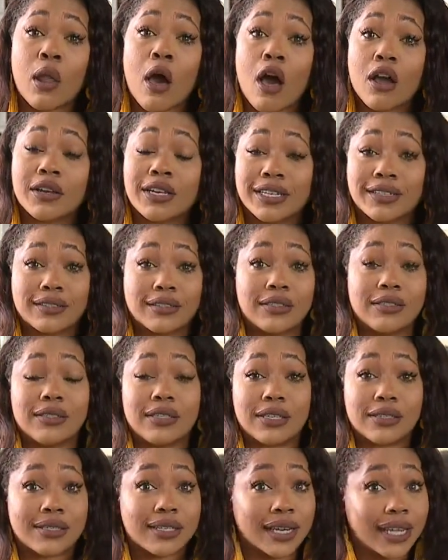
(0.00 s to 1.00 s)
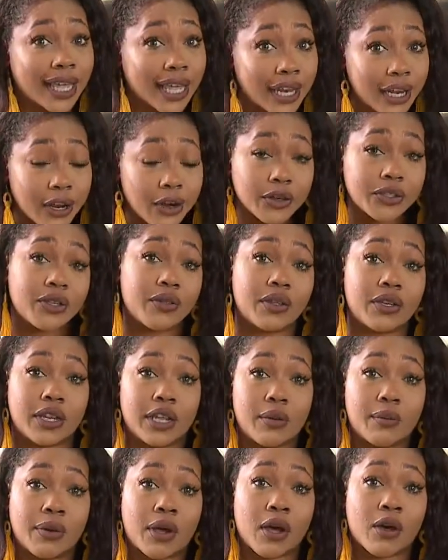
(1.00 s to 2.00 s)
long distances to get here to the
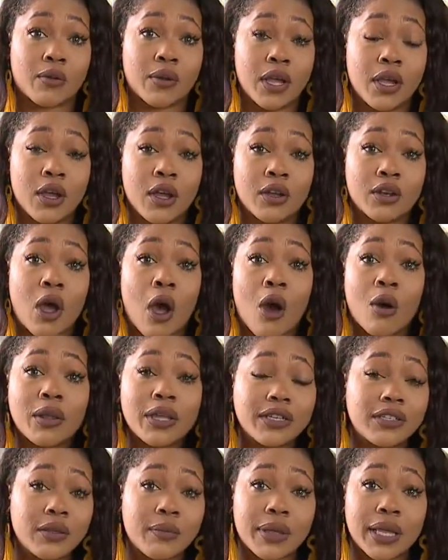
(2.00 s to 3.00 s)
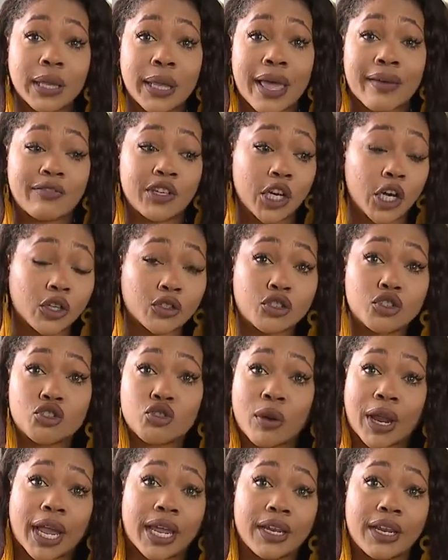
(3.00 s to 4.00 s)
depot, only to be left here
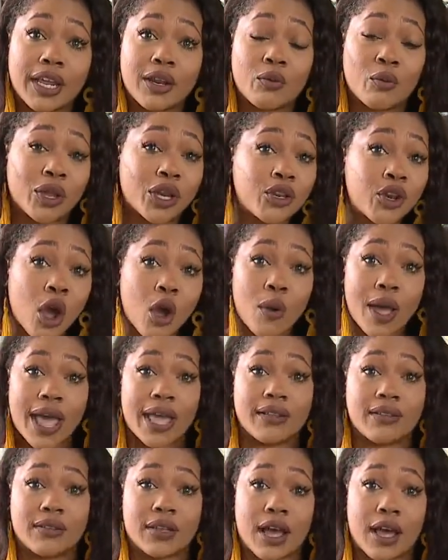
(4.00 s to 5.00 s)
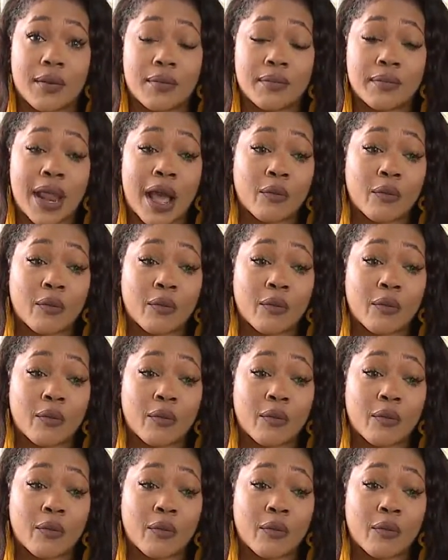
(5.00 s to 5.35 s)
stranded with no heads up.